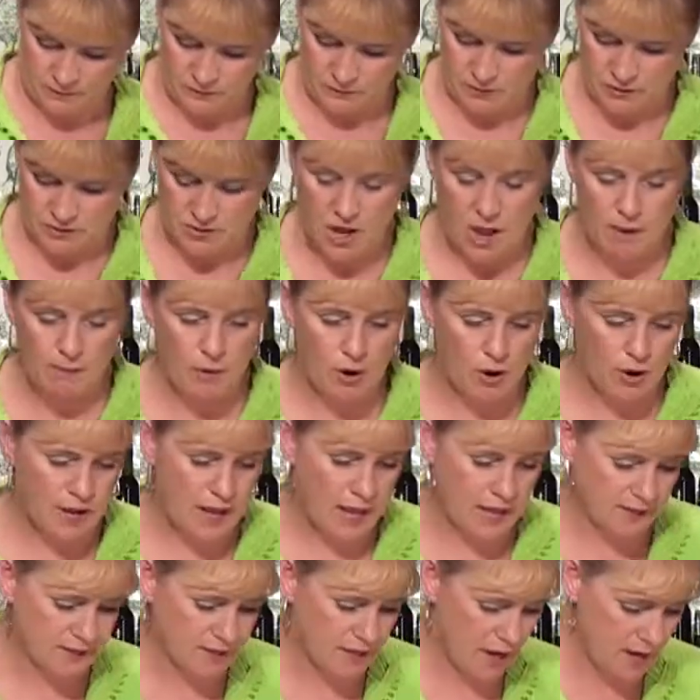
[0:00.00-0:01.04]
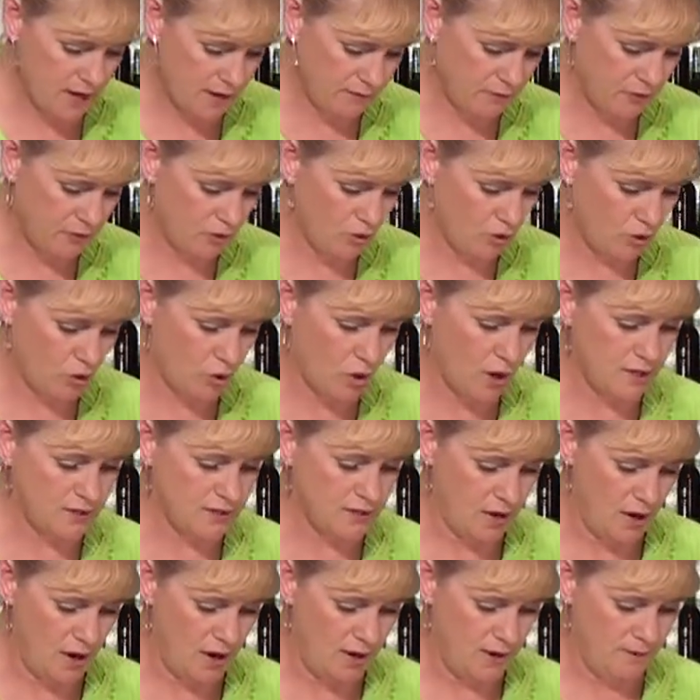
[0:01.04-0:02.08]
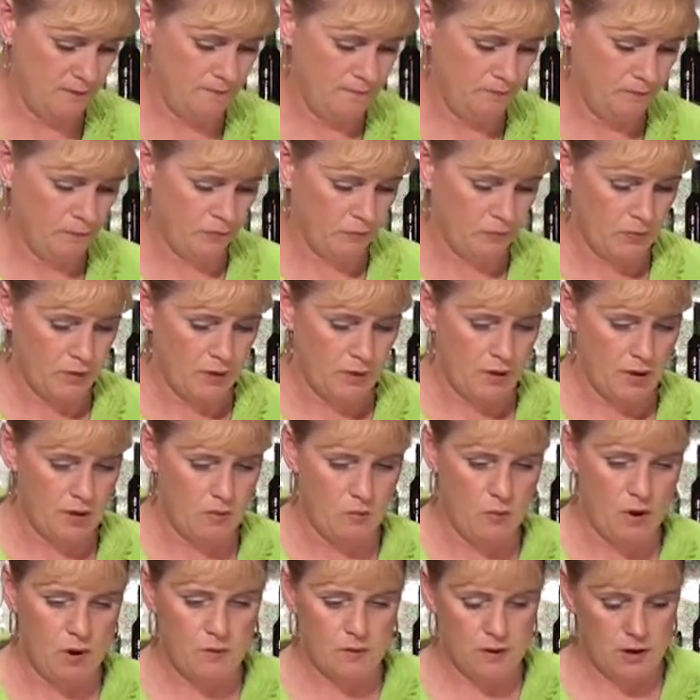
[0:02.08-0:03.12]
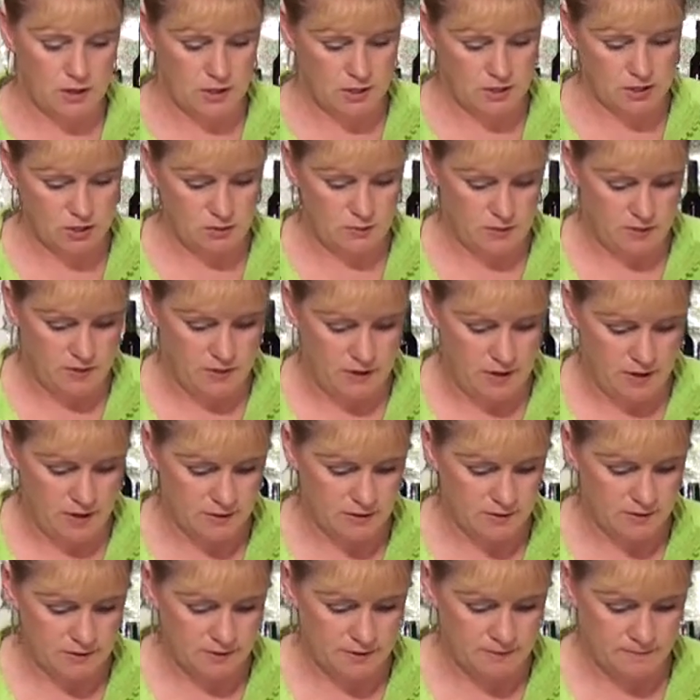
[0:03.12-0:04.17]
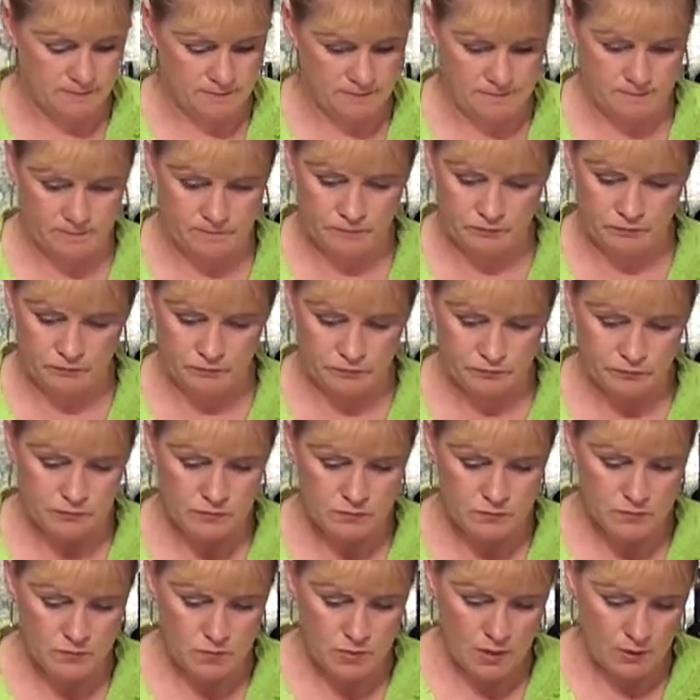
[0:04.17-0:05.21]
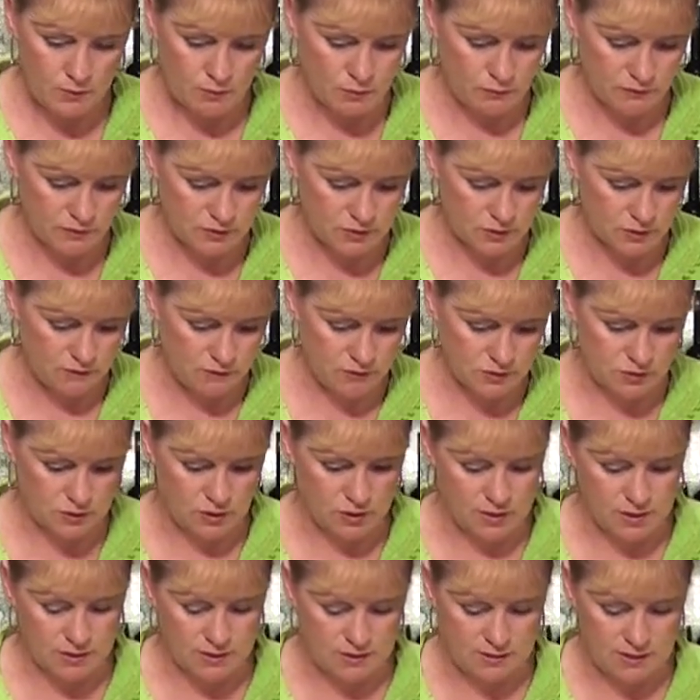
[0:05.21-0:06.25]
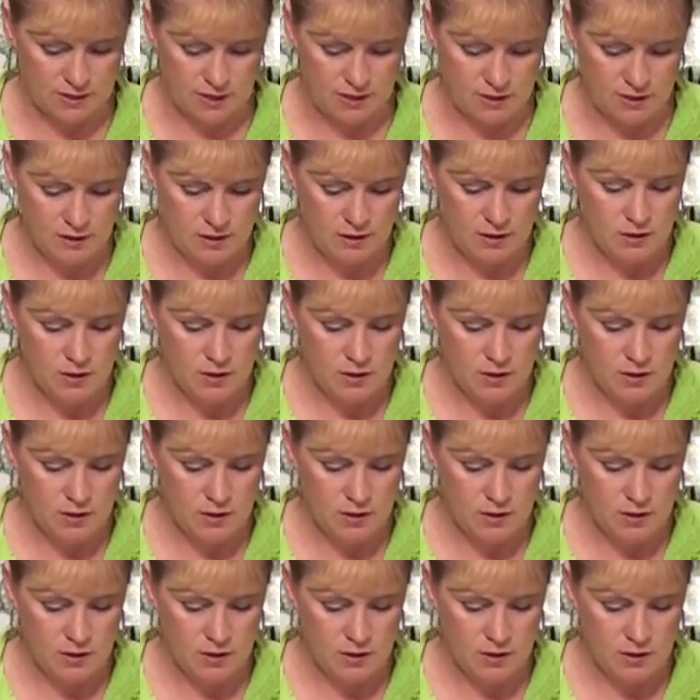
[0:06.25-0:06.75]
The top already has kind of a little crust on it. And what we're going to do with these, move this over so you can see.